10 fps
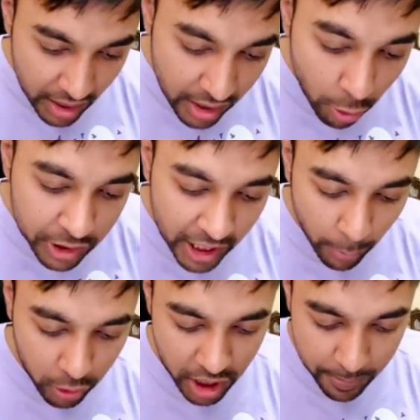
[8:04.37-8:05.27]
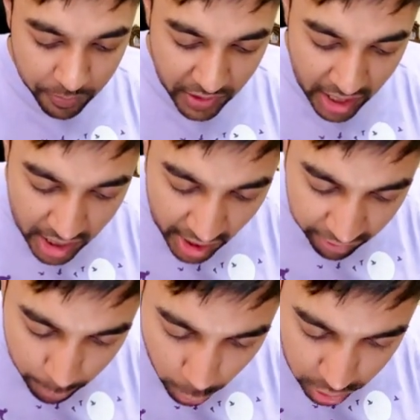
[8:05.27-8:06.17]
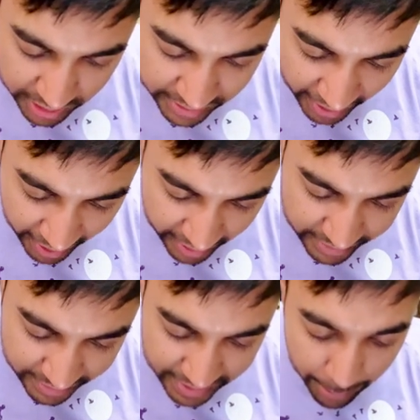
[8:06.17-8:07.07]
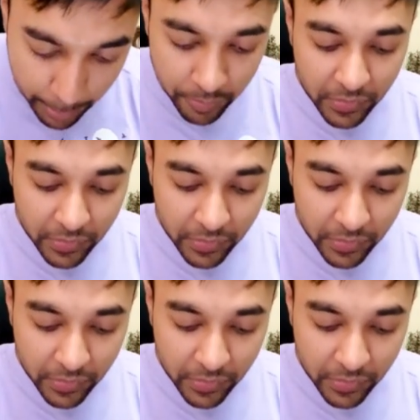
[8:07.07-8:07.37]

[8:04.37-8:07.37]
Now think about it. If both these characters are same,